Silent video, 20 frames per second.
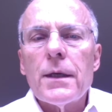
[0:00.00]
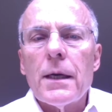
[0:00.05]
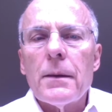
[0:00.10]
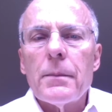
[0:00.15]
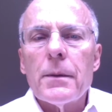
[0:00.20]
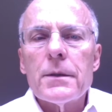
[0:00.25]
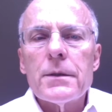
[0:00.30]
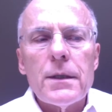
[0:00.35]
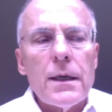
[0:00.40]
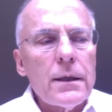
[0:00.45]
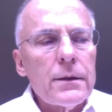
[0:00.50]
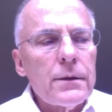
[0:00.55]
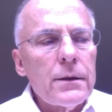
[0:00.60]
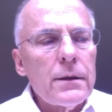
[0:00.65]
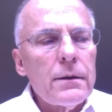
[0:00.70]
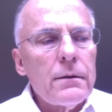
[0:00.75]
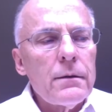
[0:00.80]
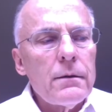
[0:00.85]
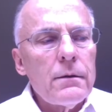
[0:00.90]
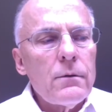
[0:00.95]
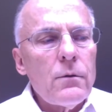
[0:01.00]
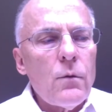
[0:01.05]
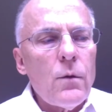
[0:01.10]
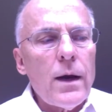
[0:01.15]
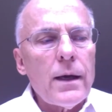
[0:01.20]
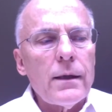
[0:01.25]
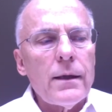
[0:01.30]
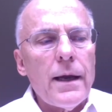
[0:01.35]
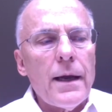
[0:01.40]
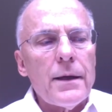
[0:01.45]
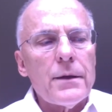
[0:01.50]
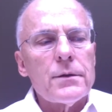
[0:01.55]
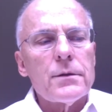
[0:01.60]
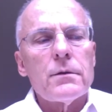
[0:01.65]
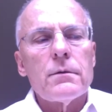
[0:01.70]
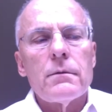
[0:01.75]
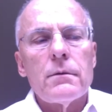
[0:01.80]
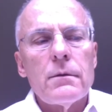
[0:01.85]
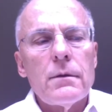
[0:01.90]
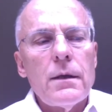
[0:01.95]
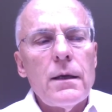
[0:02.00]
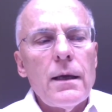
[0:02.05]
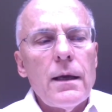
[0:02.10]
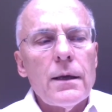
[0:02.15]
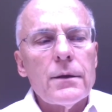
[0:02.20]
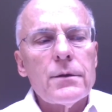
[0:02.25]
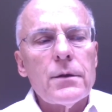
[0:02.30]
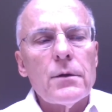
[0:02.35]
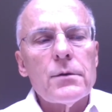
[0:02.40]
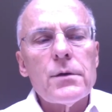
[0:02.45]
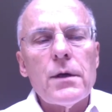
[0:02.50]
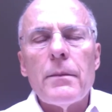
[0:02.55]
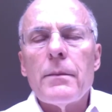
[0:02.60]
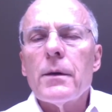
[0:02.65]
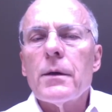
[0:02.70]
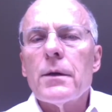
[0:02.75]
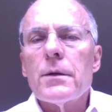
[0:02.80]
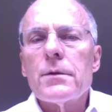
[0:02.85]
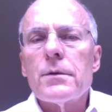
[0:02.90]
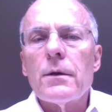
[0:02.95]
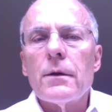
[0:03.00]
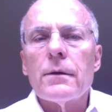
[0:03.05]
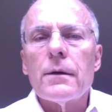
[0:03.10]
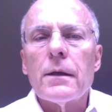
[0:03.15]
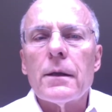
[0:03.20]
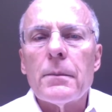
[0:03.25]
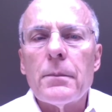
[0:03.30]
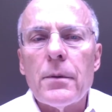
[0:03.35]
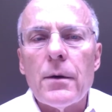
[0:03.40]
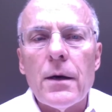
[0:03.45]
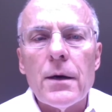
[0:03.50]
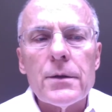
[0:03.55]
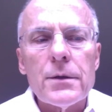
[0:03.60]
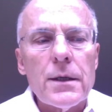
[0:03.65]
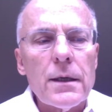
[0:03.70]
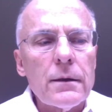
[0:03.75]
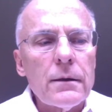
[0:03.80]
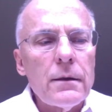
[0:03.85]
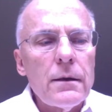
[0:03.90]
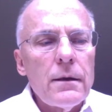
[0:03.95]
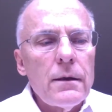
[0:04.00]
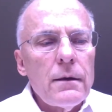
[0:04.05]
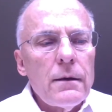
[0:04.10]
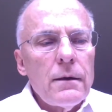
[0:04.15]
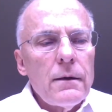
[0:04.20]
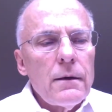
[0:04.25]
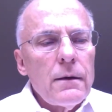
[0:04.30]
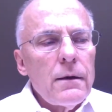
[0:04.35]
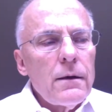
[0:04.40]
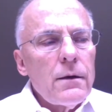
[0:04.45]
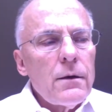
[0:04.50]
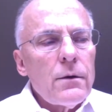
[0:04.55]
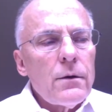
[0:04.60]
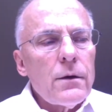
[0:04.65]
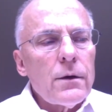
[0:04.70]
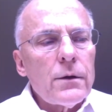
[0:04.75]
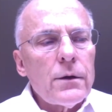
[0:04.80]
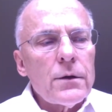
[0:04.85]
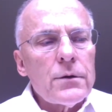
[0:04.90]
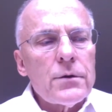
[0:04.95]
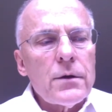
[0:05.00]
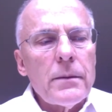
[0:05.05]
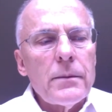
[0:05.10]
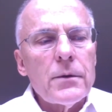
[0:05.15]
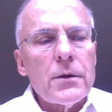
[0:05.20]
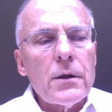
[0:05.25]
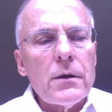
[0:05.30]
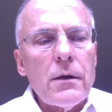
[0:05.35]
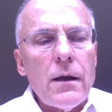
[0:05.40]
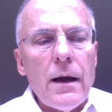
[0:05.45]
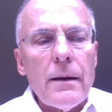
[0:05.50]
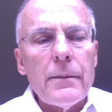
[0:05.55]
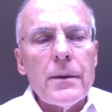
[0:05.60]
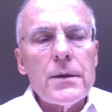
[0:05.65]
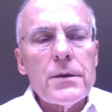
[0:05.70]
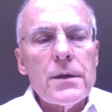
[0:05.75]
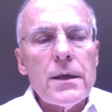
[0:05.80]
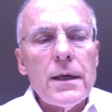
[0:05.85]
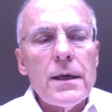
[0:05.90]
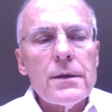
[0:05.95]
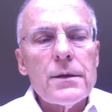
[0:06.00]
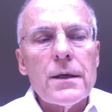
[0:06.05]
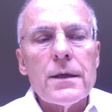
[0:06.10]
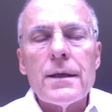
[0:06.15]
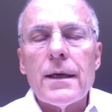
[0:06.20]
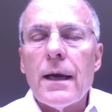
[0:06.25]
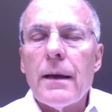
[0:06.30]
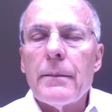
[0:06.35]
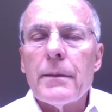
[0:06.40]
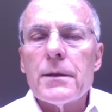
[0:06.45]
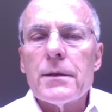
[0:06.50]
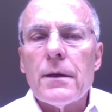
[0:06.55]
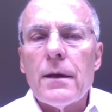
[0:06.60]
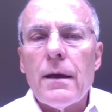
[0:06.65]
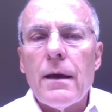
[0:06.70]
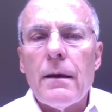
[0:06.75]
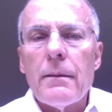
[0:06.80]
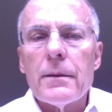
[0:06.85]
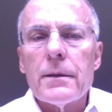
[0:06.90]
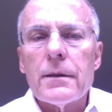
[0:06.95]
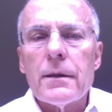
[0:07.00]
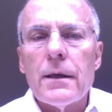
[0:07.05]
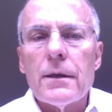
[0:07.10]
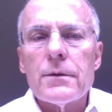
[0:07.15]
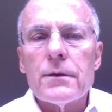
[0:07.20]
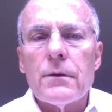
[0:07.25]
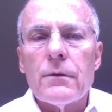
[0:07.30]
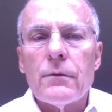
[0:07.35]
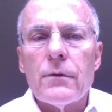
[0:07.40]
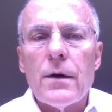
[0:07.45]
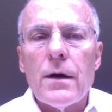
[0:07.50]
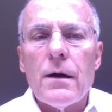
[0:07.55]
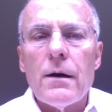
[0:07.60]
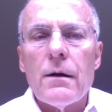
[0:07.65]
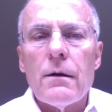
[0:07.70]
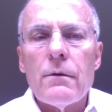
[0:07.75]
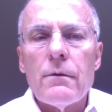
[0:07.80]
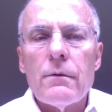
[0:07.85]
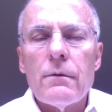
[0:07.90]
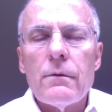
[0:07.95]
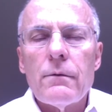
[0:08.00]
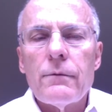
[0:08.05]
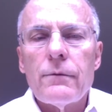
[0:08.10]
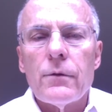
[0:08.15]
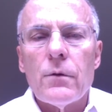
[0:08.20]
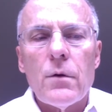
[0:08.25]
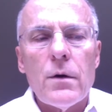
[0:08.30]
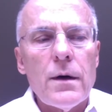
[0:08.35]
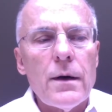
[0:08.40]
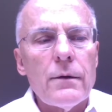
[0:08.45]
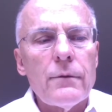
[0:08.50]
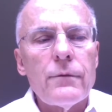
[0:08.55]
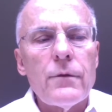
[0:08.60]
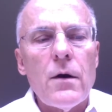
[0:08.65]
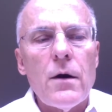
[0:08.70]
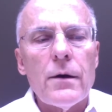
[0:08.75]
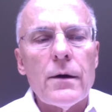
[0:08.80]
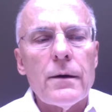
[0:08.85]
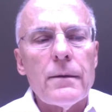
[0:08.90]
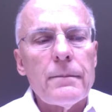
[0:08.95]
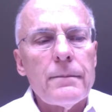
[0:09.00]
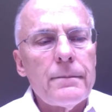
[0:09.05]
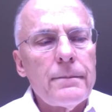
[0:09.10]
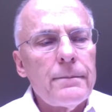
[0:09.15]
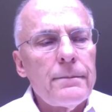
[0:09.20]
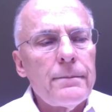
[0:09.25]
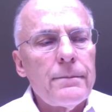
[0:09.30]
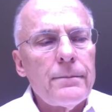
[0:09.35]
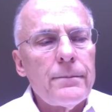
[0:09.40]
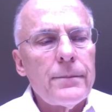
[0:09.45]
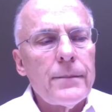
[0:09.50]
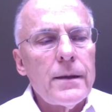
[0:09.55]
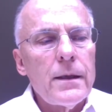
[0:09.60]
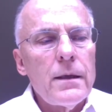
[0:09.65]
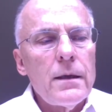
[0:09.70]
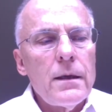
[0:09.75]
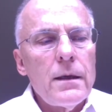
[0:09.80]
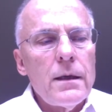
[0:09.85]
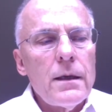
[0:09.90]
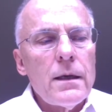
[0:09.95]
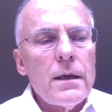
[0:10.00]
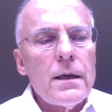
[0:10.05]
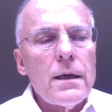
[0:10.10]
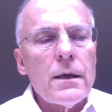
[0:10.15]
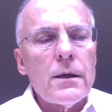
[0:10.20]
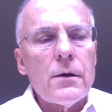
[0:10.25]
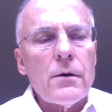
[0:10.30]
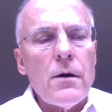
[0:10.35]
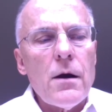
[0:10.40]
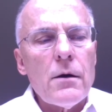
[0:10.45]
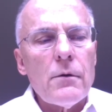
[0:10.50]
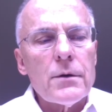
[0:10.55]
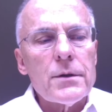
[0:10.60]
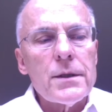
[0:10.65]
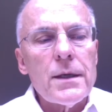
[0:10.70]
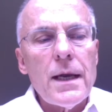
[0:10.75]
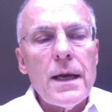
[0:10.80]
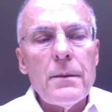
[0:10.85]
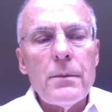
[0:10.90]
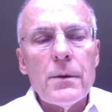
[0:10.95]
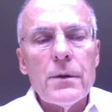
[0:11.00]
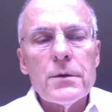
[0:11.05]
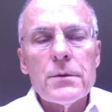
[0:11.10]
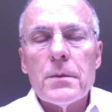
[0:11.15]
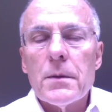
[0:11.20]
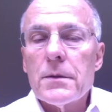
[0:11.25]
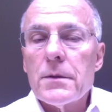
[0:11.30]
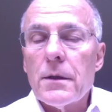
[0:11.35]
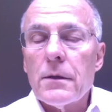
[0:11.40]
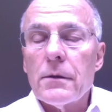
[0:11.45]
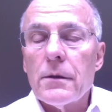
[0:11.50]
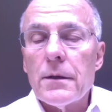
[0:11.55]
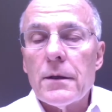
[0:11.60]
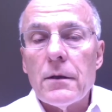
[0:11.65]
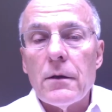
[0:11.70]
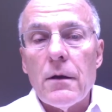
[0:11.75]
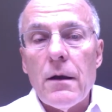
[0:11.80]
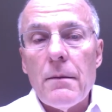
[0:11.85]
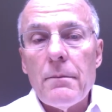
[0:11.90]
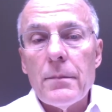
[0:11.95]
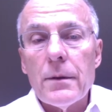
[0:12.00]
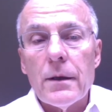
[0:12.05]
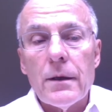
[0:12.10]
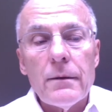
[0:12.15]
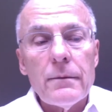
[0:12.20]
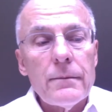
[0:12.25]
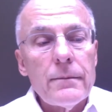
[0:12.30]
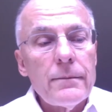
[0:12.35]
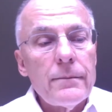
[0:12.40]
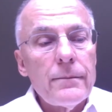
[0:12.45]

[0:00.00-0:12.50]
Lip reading: and a protected wetlands. And so some are concerned that the project could contribute to climate change and damage the habitats of rare flora and fauna. Nicaragua's neighbors, particularly Colombia,